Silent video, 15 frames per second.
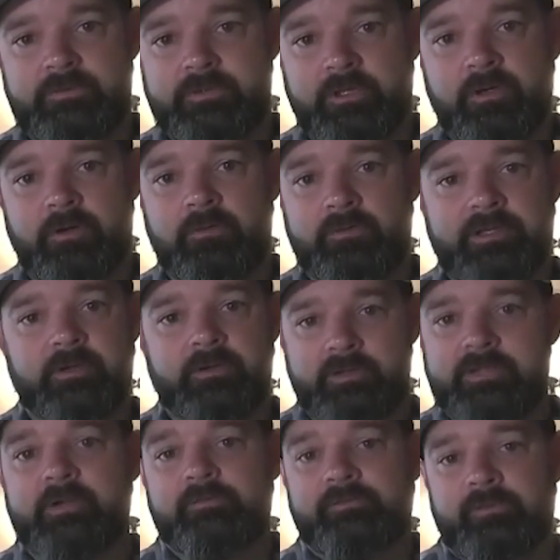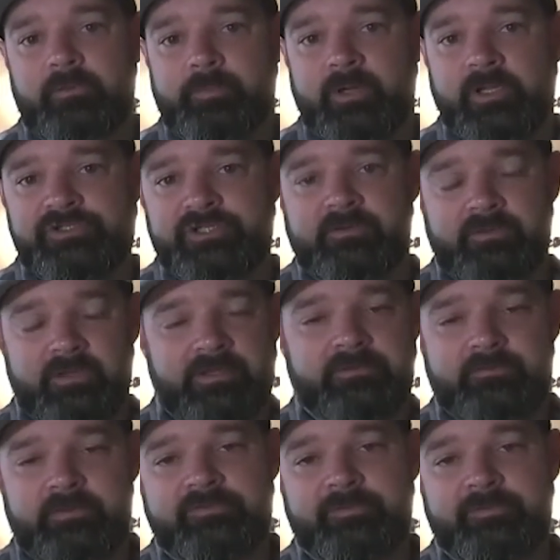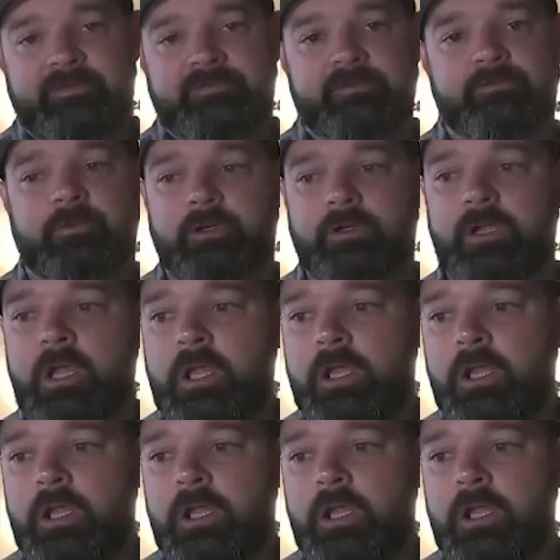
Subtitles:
Here's your budget. Like, let's make this work.